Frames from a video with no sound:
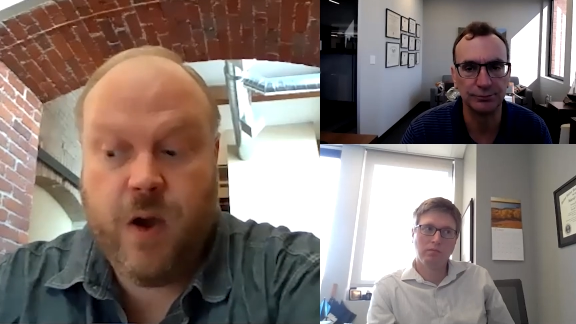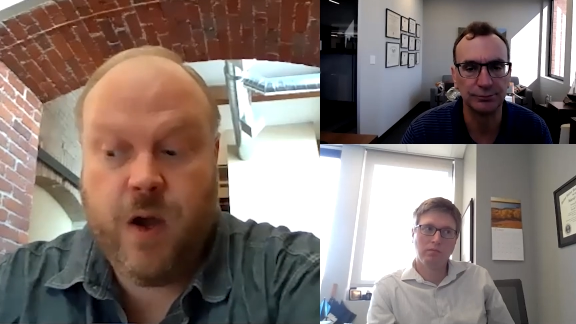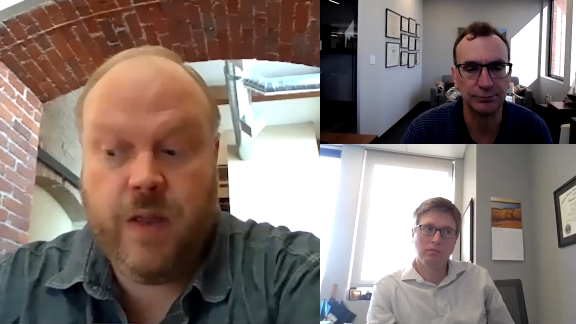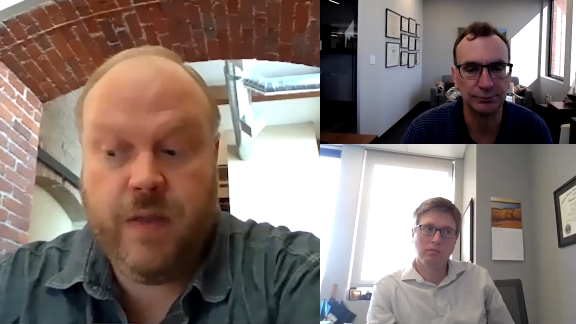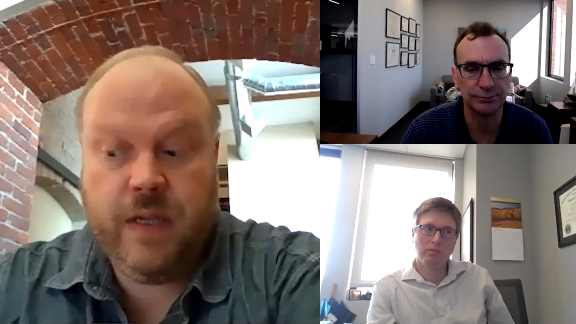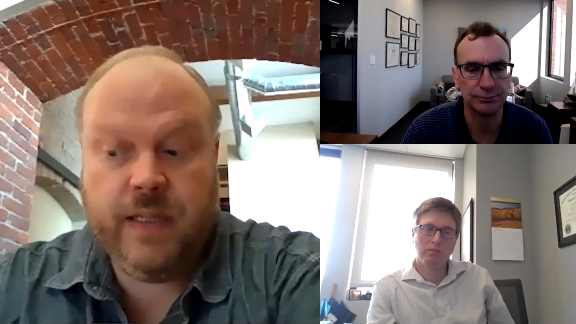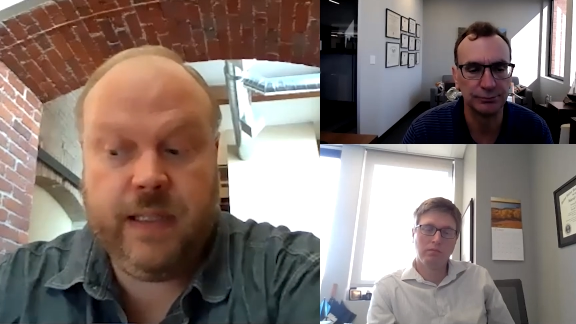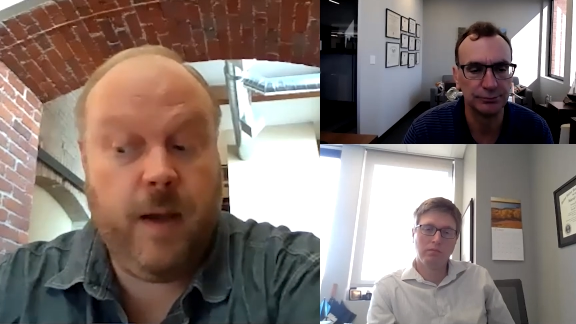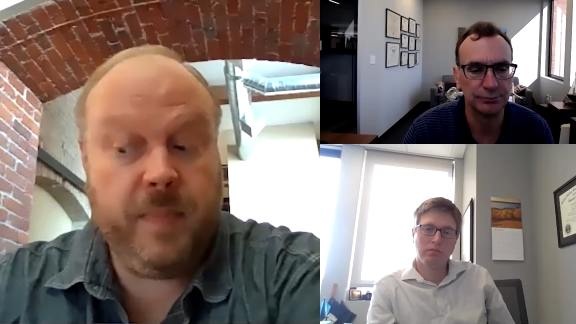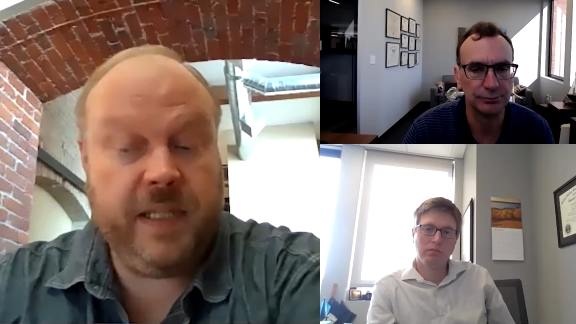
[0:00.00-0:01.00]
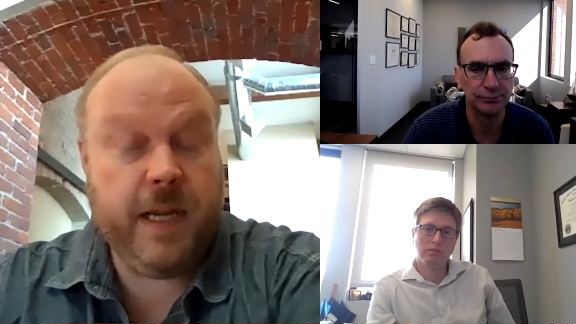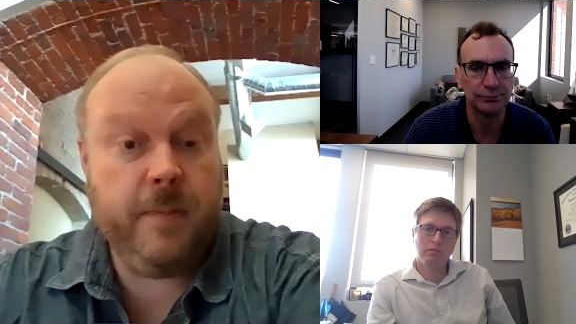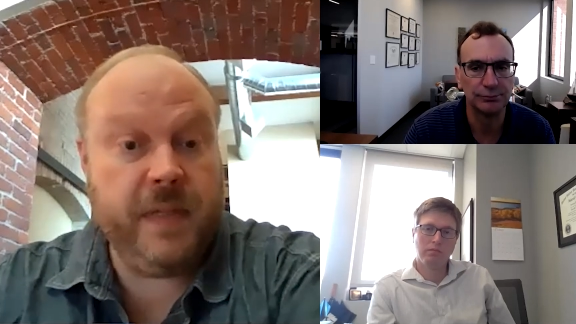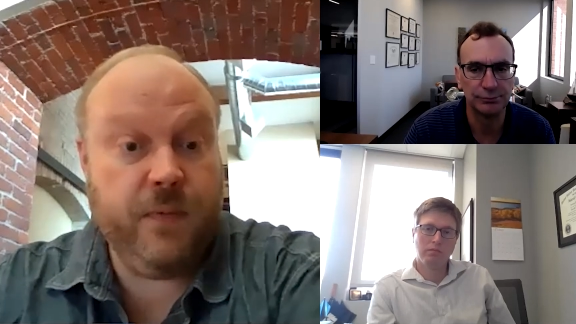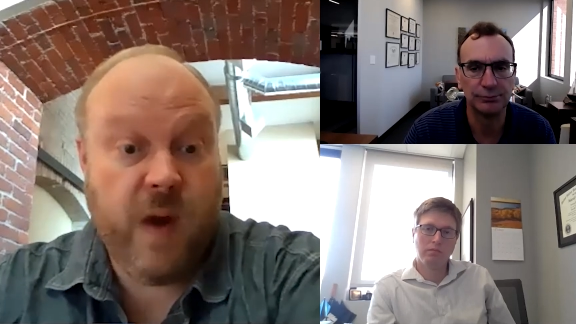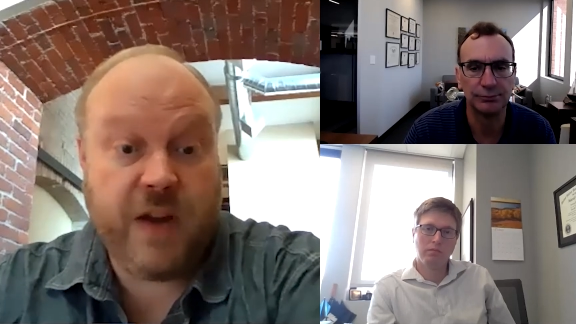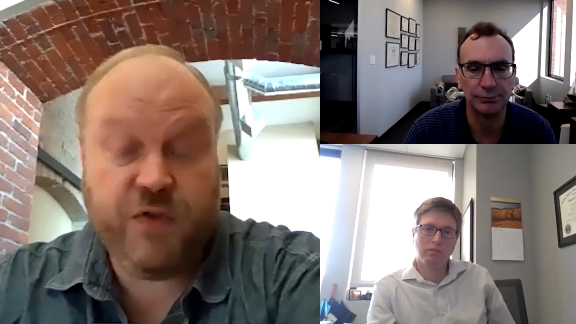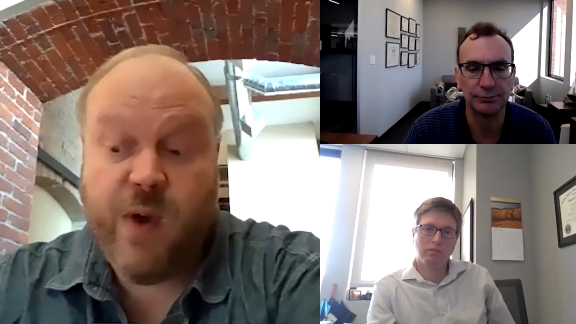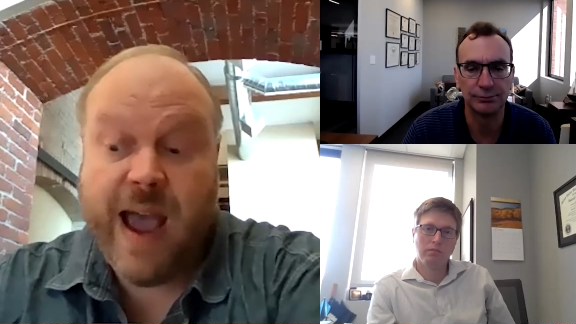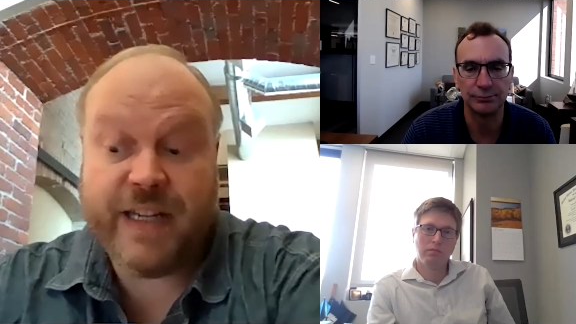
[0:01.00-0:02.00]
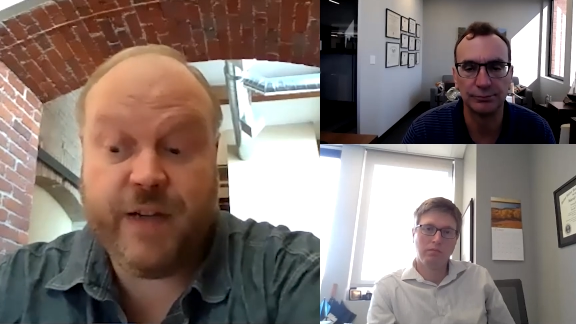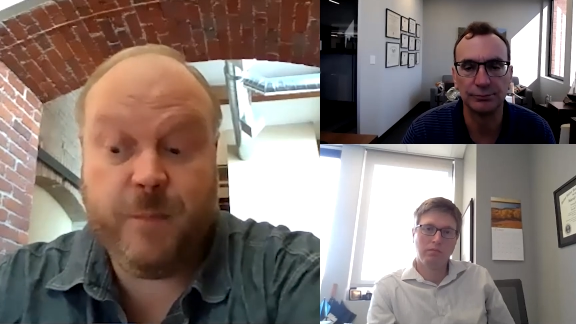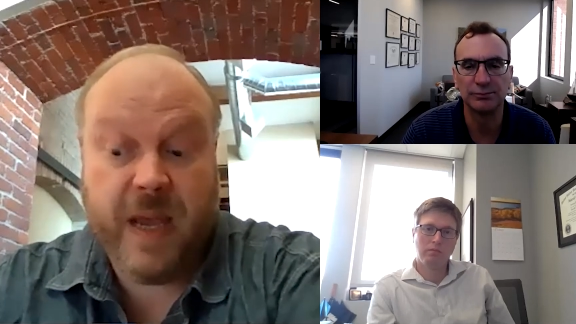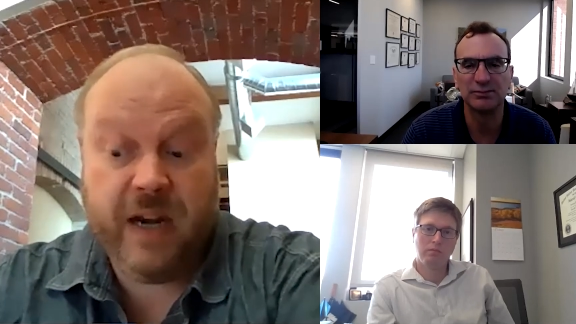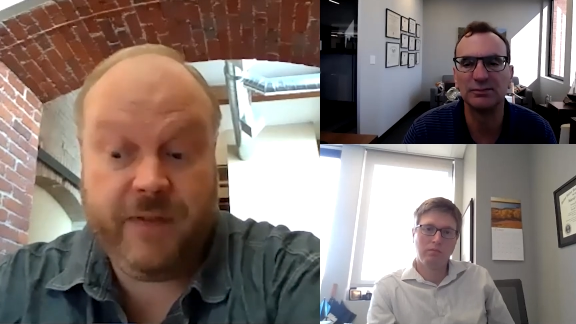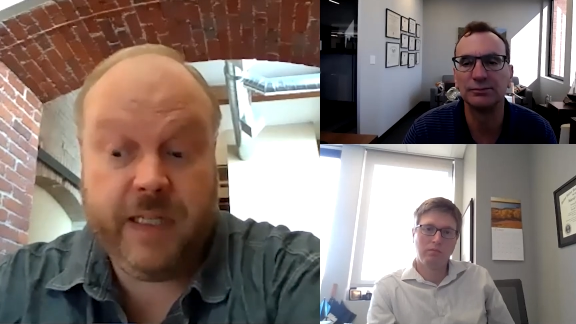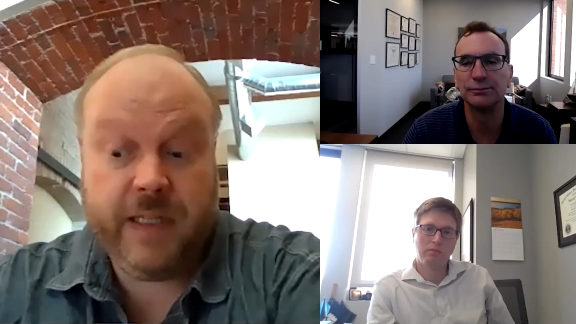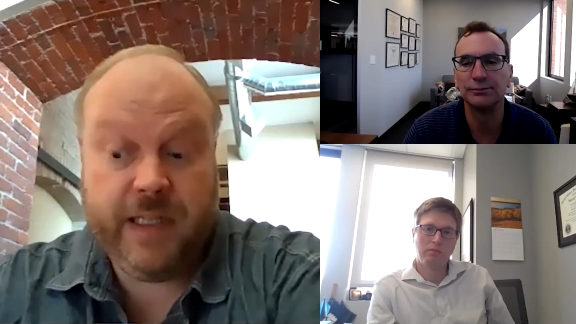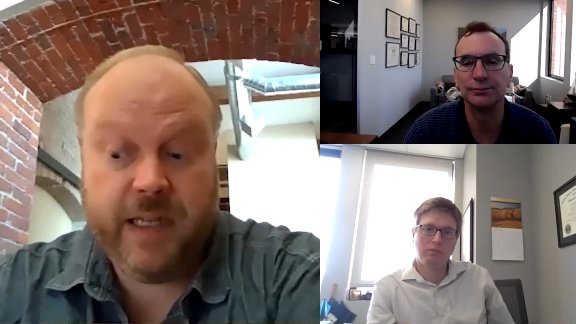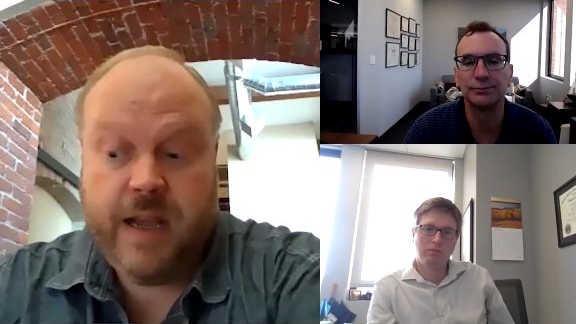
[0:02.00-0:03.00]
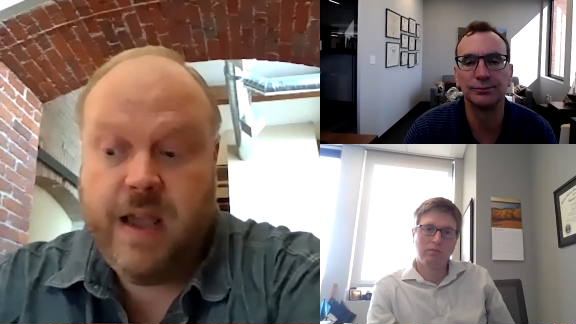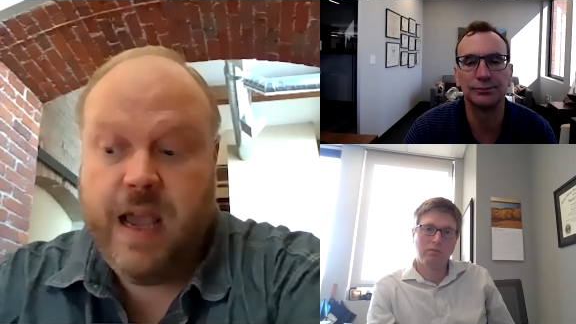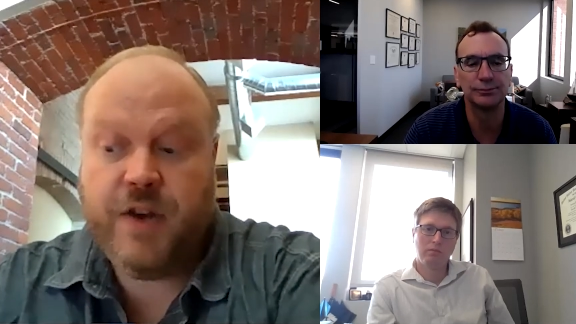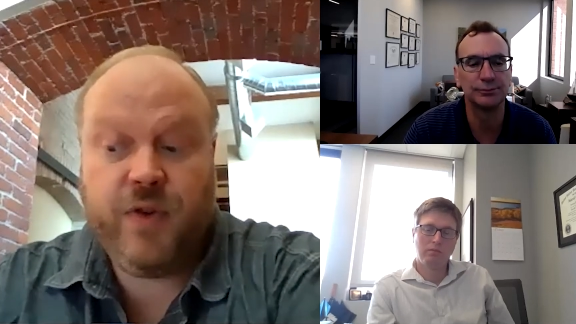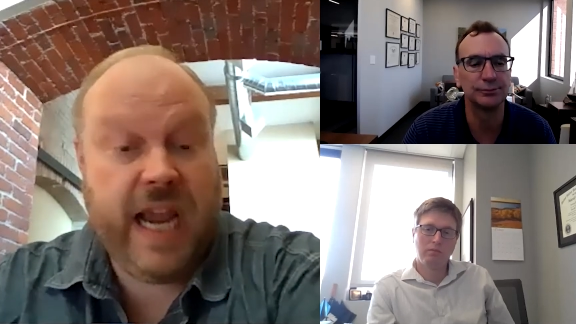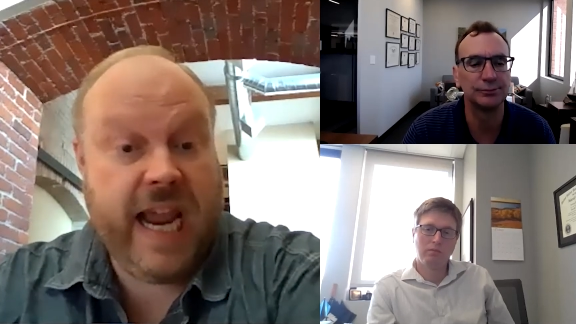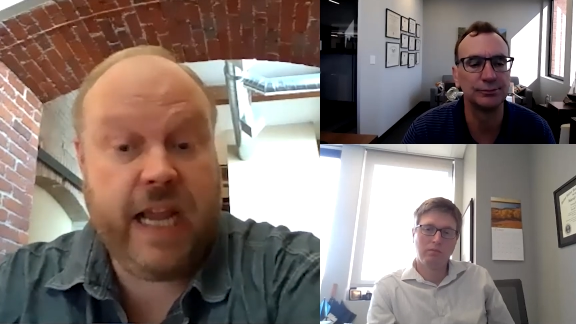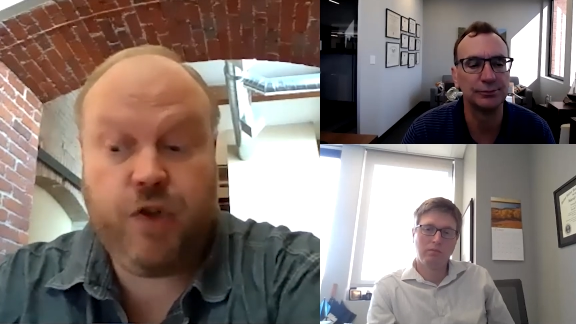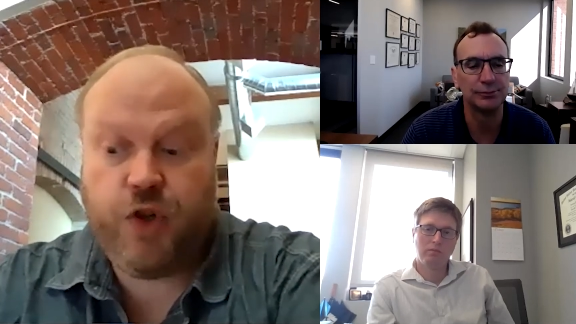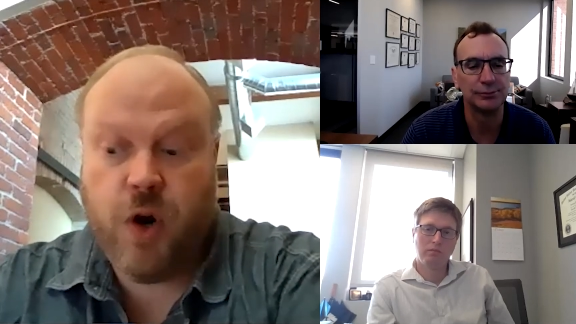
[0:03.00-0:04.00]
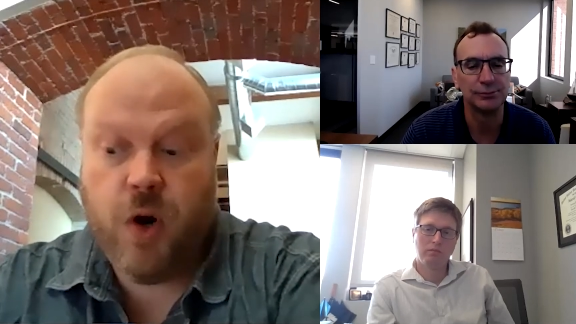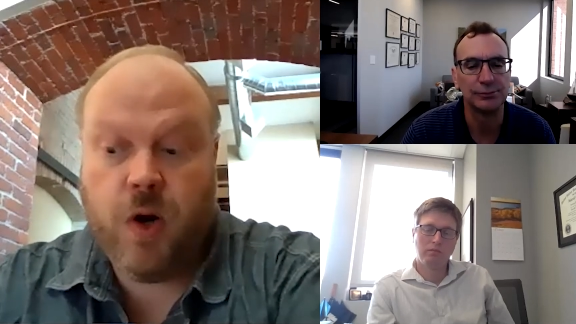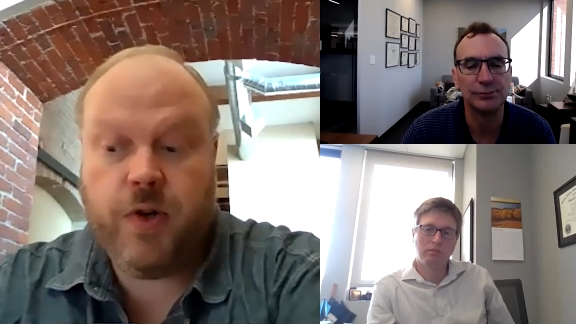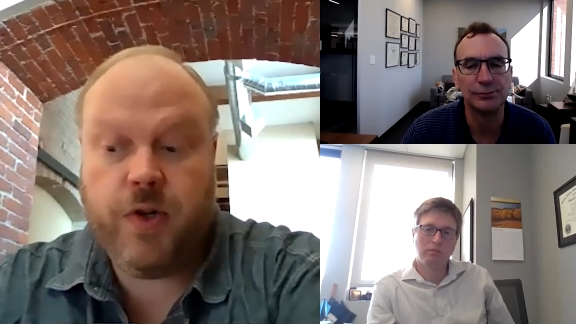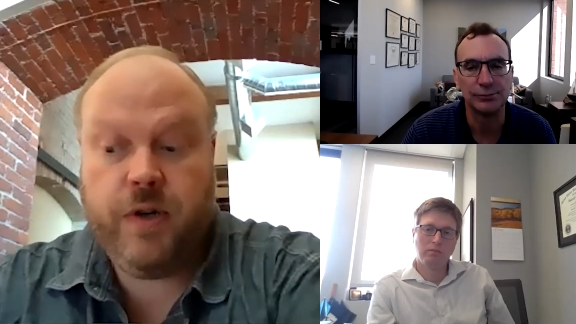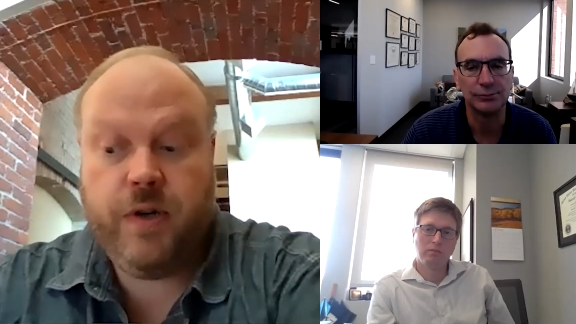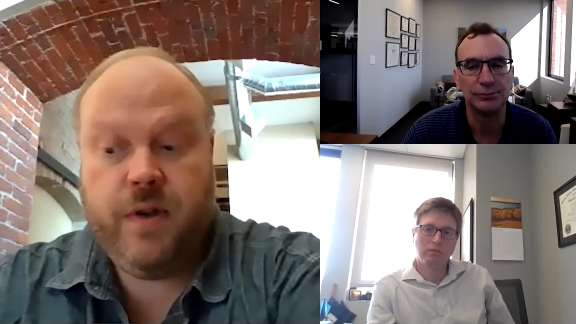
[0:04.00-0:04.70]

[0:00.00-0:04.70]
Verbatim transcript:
Speaker 1: on these lump sums of retroactive benefits and you can't charge